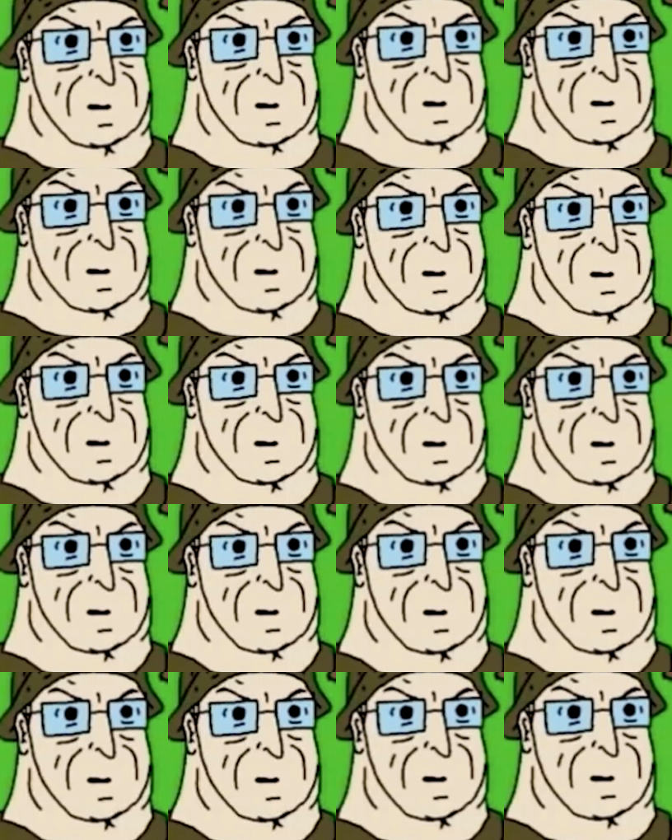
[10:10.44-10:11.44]

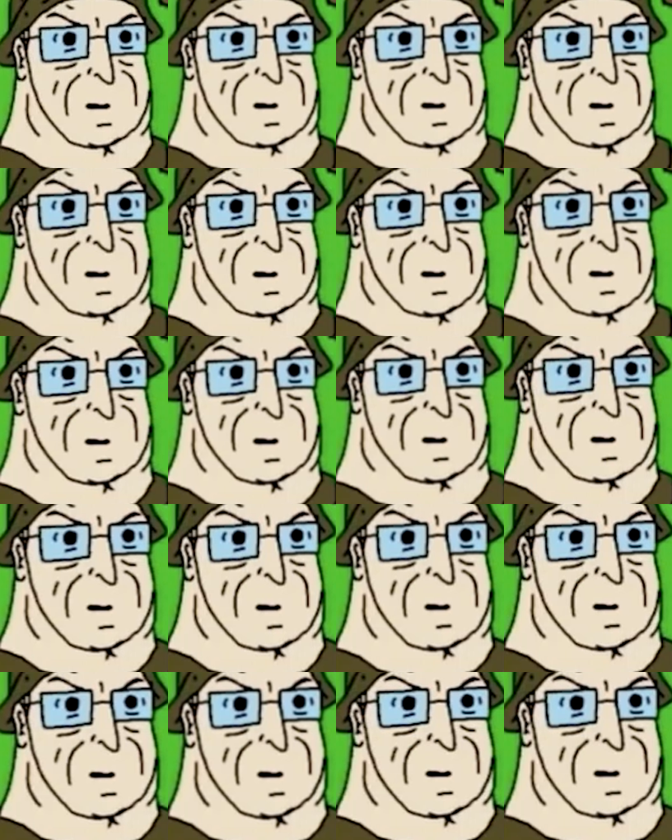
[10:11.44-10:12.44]

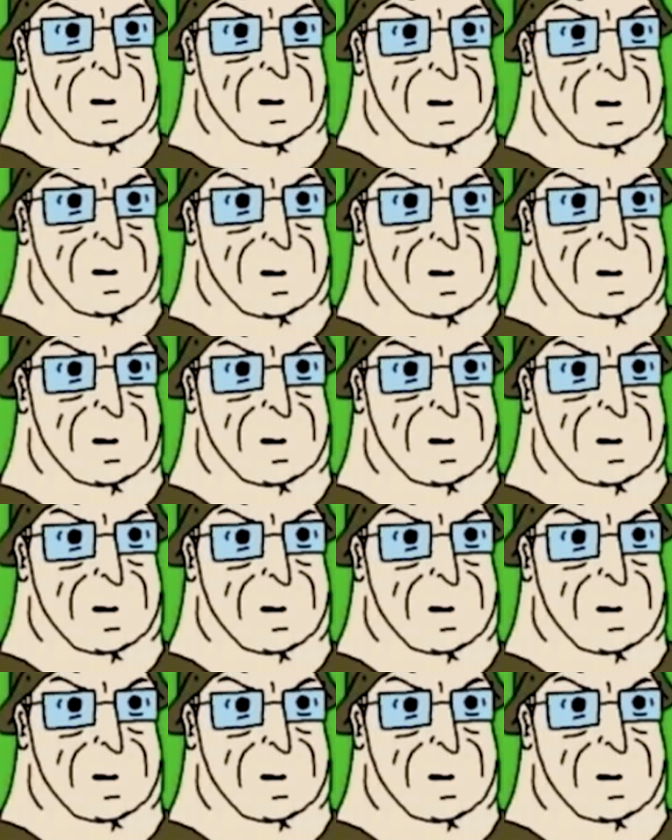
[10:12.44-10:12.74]
(silent)